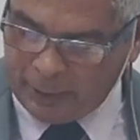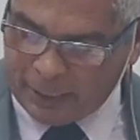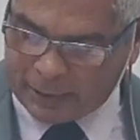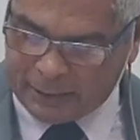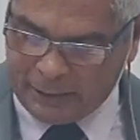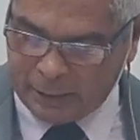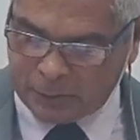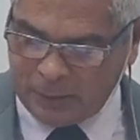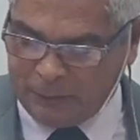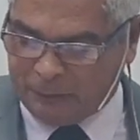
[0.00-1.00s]
And when he
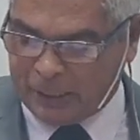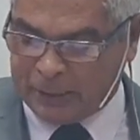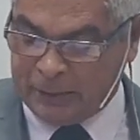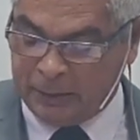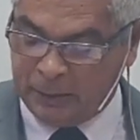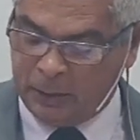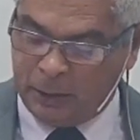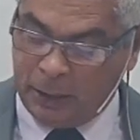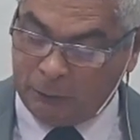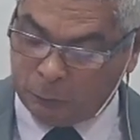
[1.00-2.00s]
recognizes
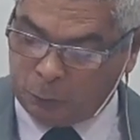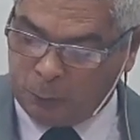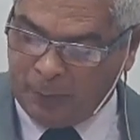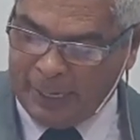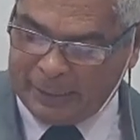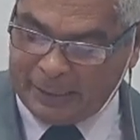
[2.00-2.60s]
this, he says,